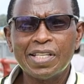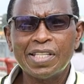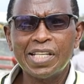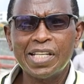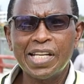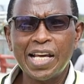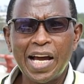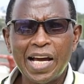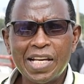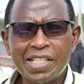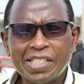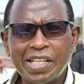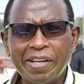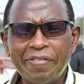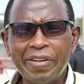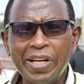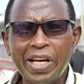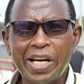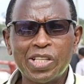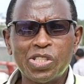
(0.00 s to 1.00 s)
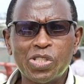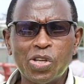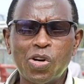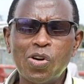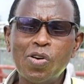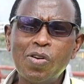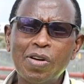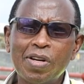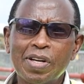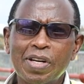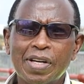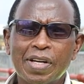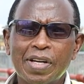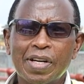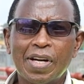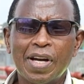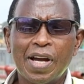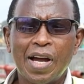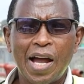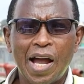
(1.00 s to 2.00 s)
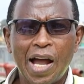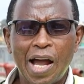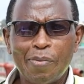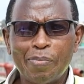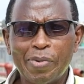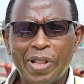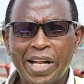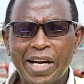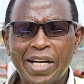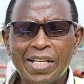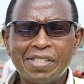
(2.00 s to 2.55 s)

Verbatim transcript: Engineer Stephen Gichuru. I'm the